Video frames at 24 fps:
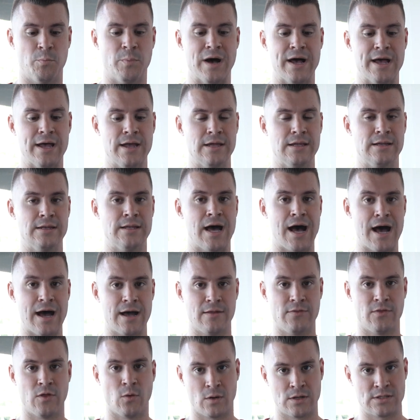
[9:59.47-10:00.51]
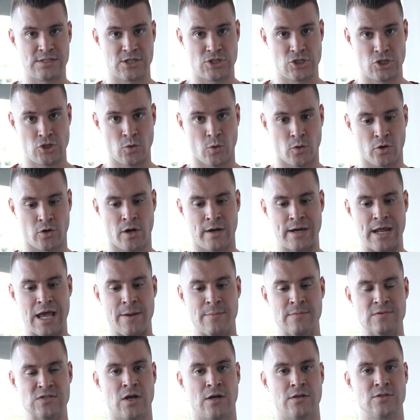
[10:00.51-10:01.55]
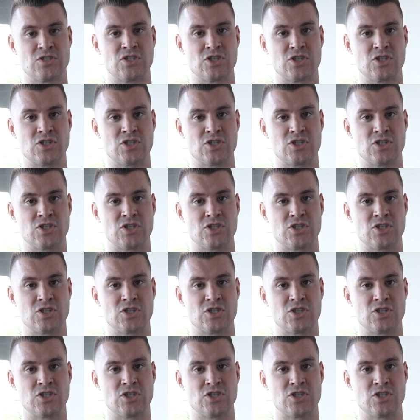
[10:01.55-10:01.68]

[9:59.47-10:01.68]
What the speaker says: but not the ones that you order on Amazon.